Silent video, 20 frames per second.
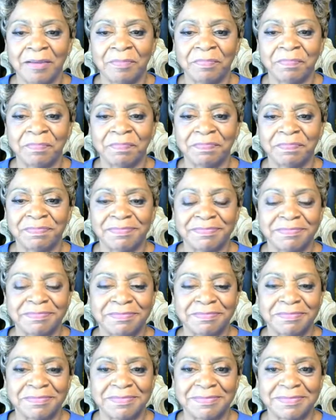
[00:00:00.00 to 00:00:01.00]
Um,
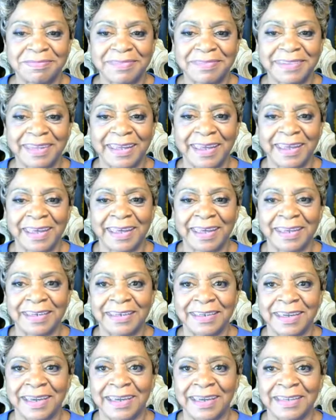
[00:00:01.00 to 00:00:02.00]

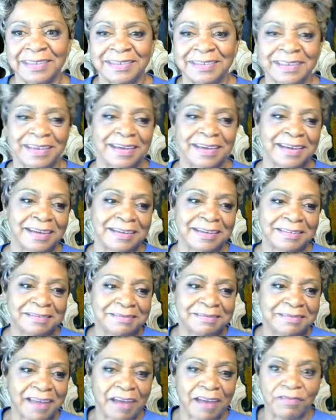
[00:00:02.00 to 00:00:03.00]
and and
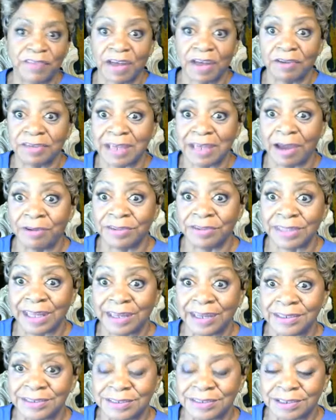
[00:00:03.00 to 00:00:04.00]
uh, I found out
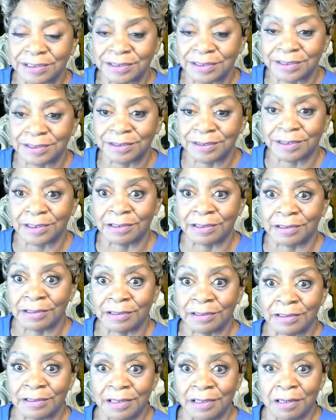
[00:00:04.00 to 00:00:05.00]
that
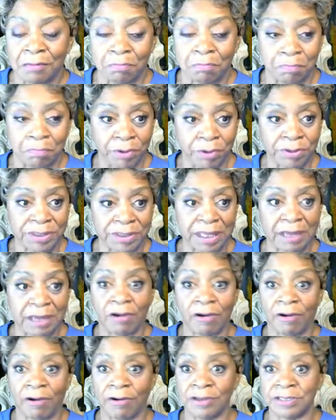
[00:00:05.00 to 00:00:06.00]
uh,
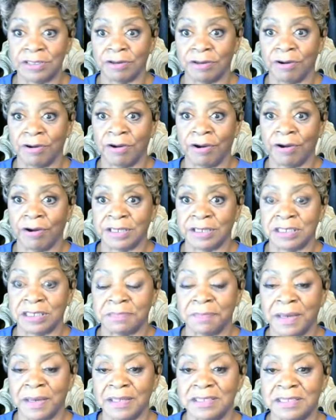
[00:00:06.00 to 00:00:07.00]
birthday cards are, are
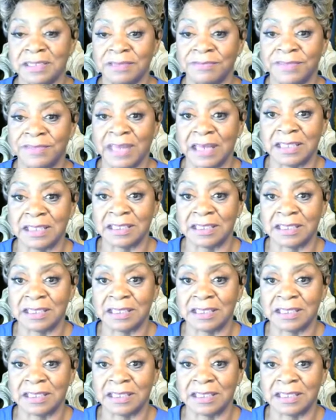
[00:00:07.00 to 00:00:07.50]
expensive.